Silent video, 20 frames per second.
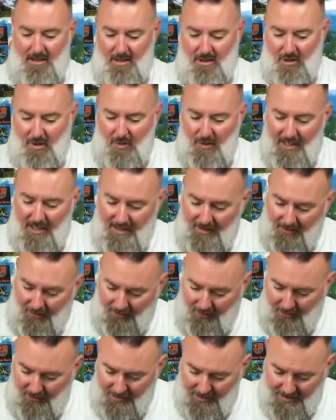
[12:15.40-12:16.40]
do we need the
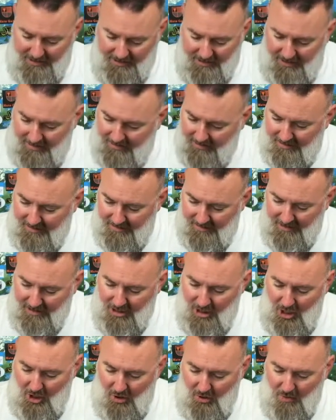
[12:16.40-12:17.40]
36?
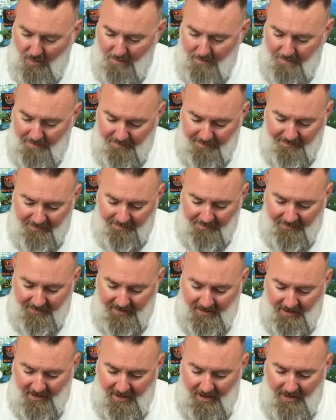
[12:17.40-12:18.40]
No.
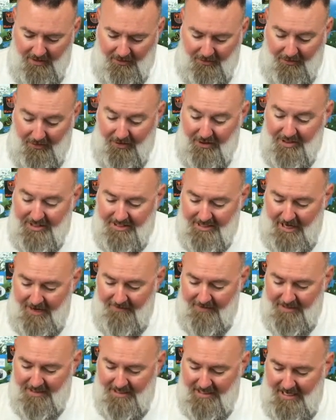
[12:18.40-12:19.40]

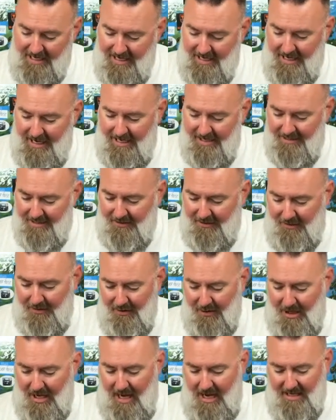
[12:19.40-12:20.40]
37 DNS,
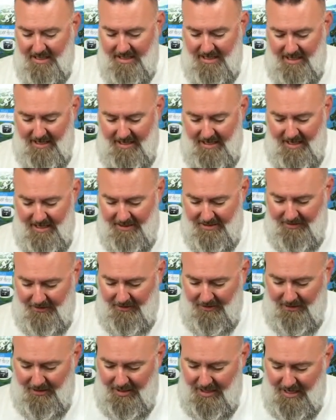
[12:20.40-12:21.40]
38 DNS,
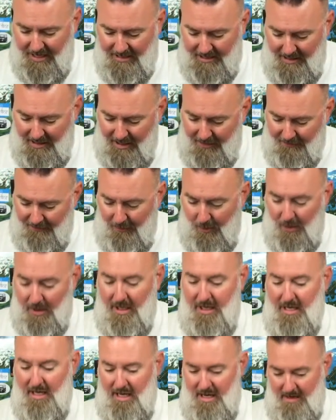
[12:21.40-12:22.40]
39D,
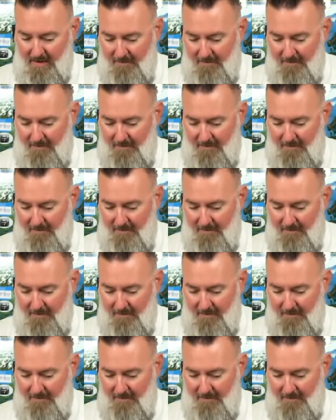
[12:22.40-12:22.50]
40D.